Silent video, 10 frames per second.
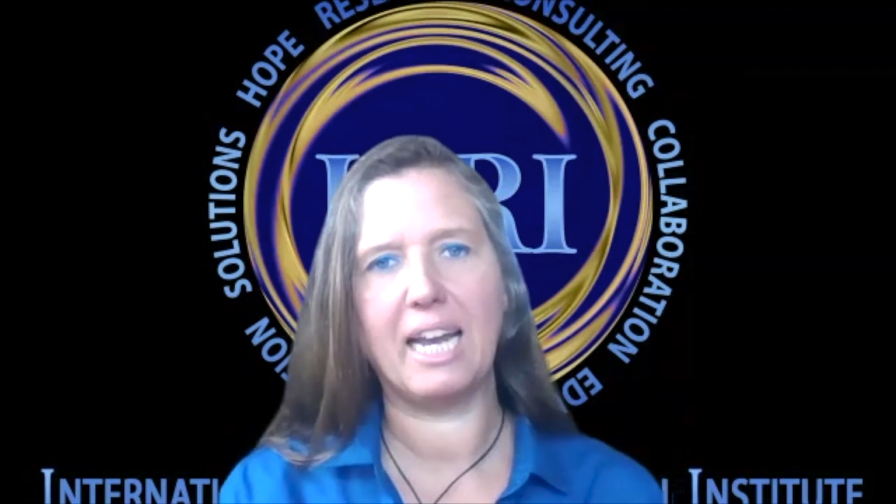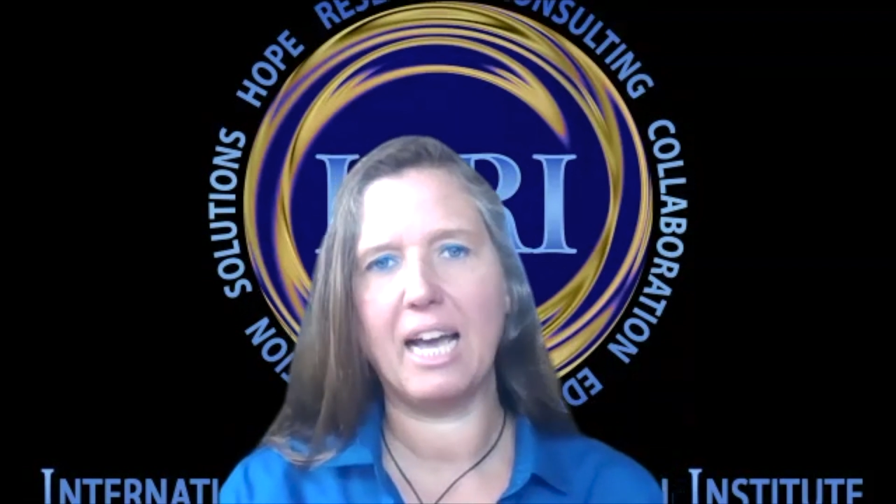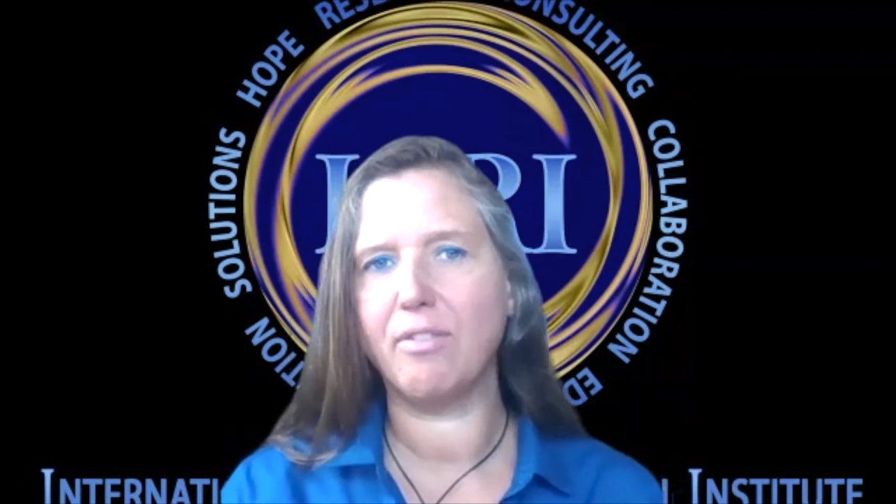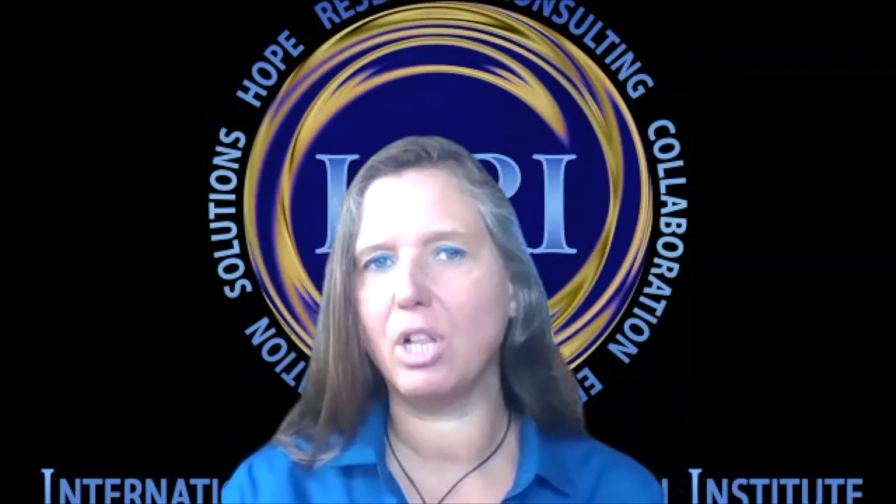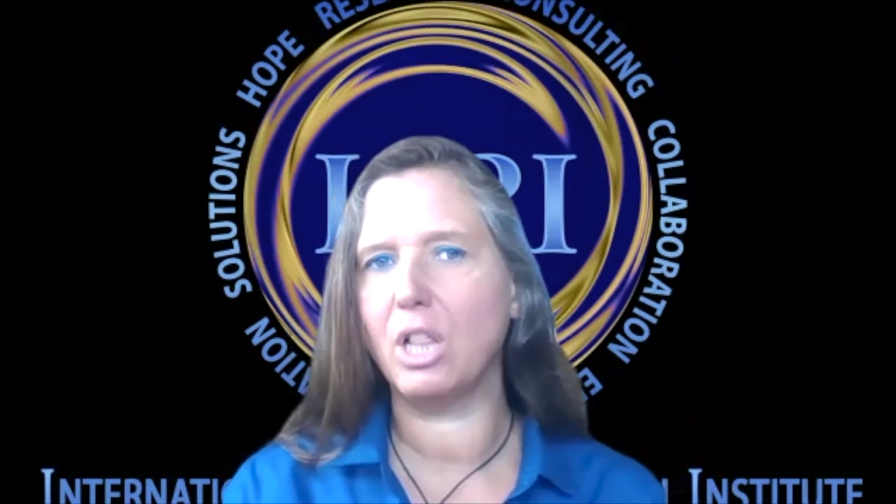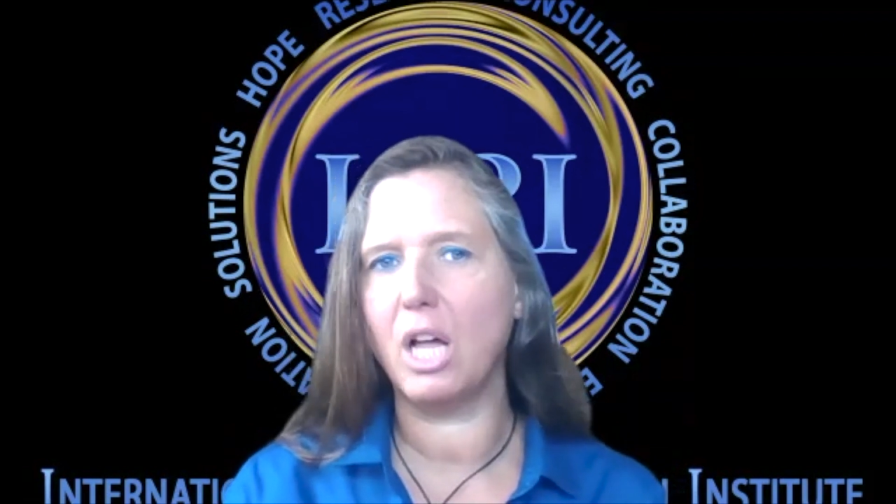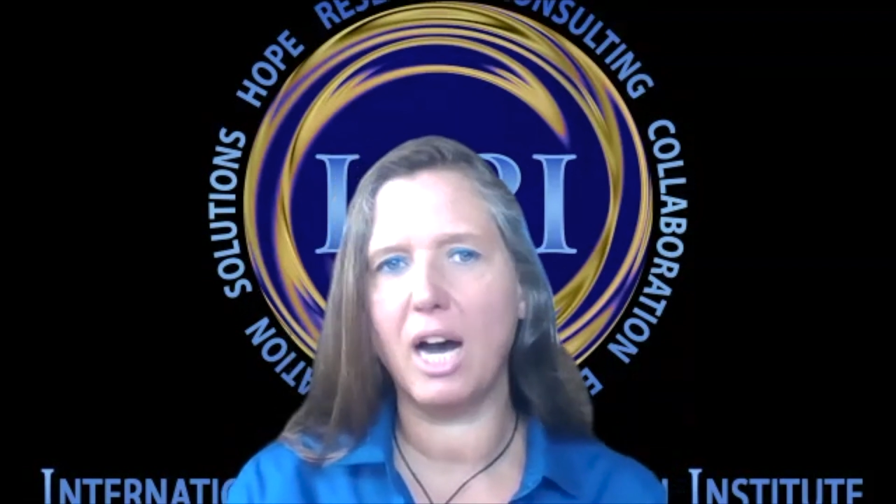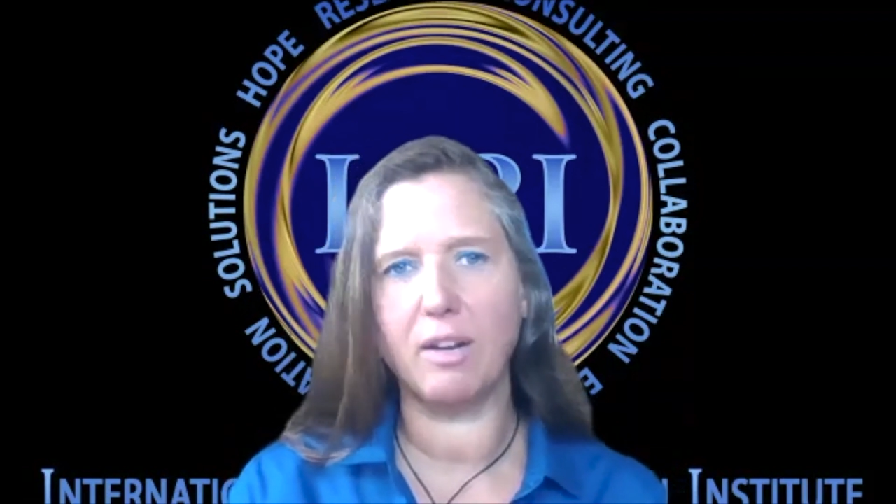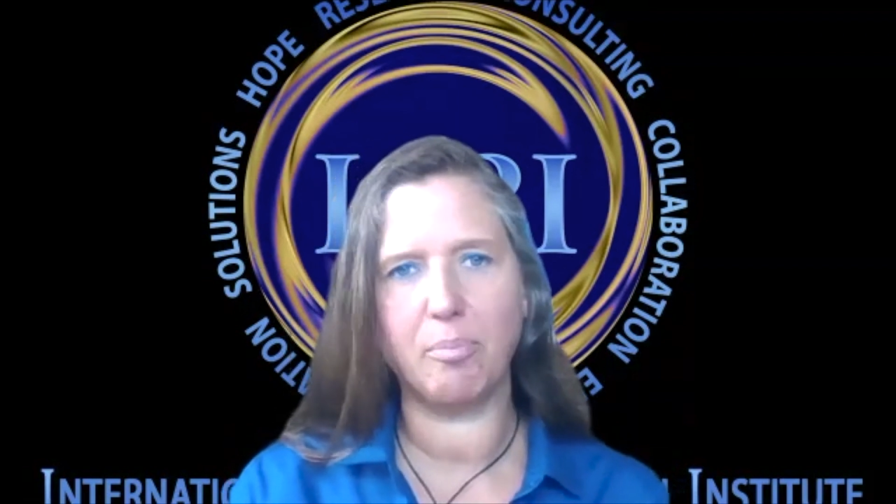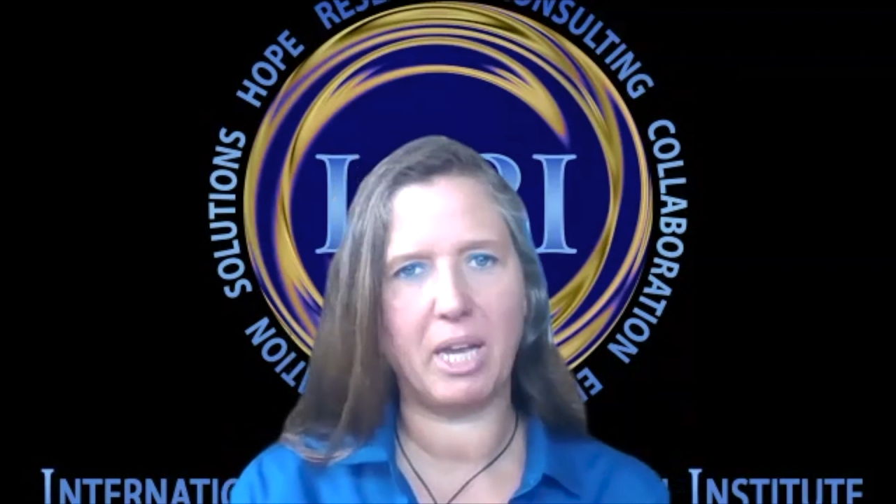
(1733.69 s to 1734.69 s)
I have a
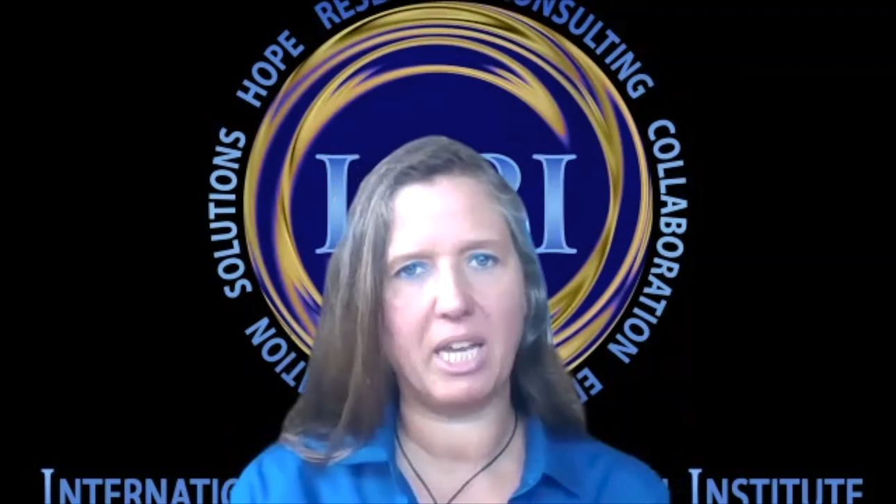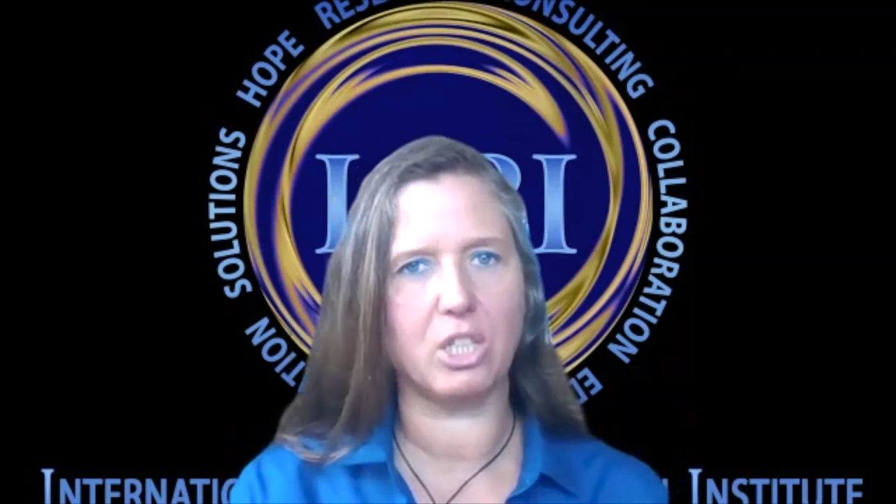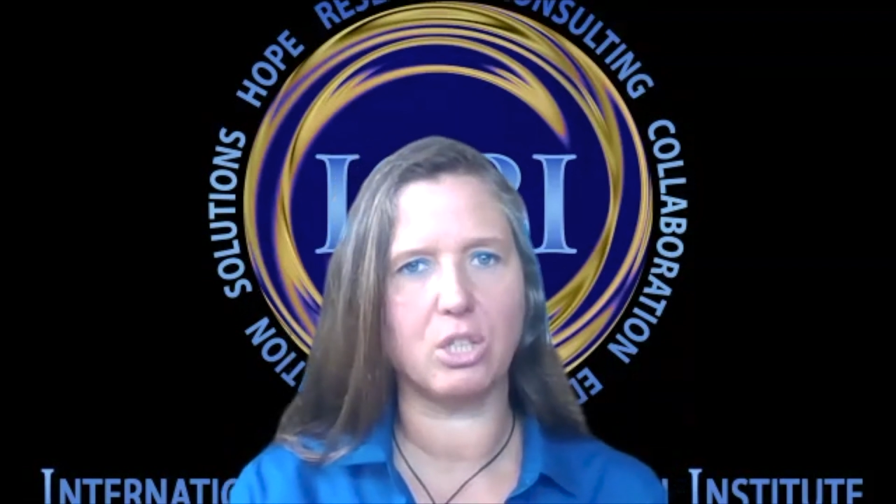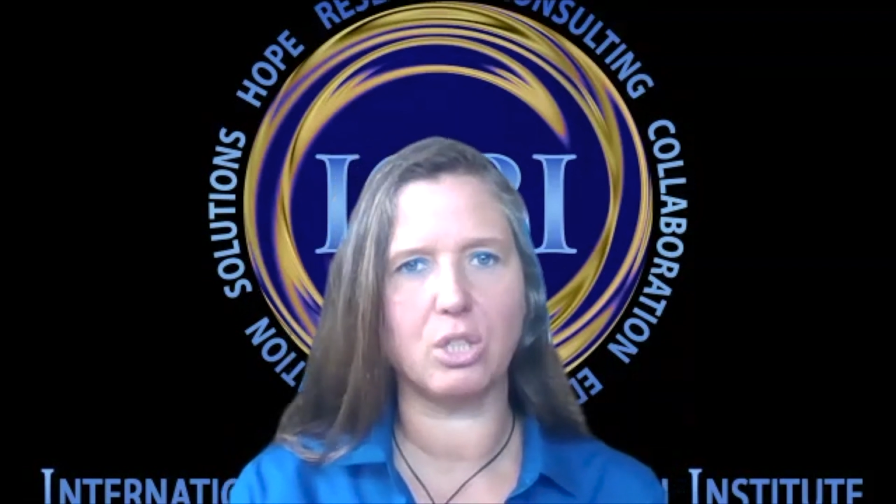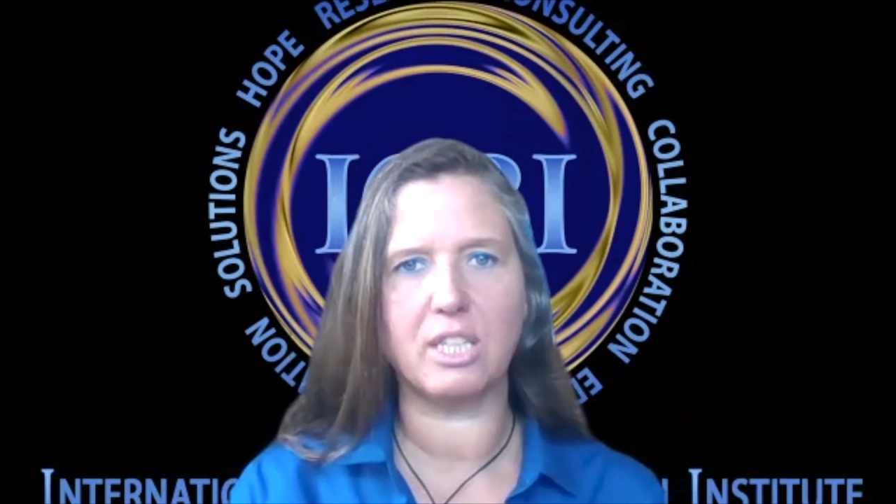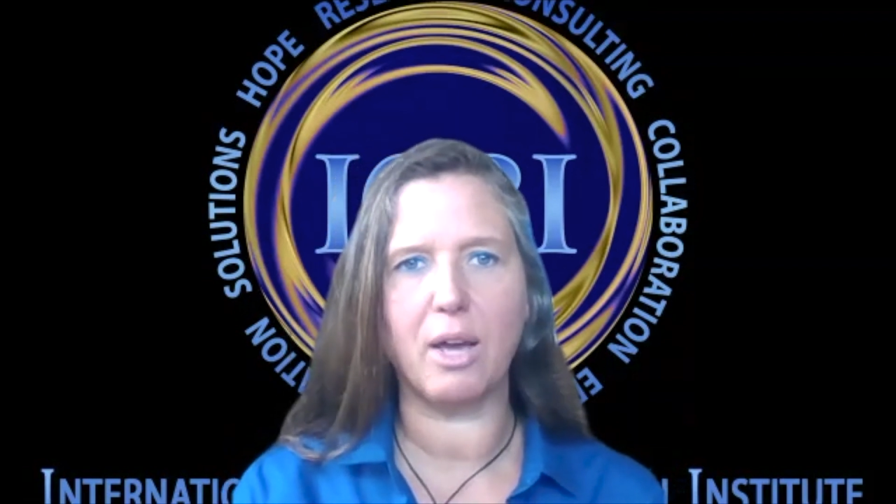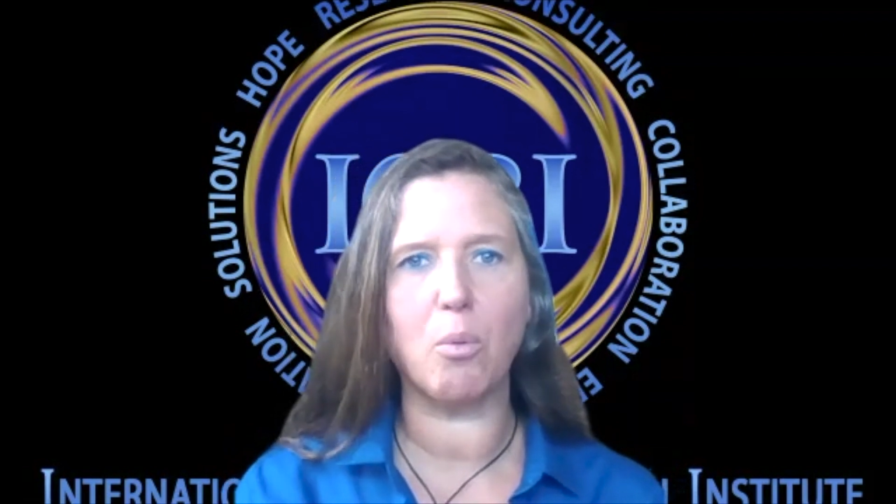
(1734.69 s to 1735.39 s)
lot of patients that say,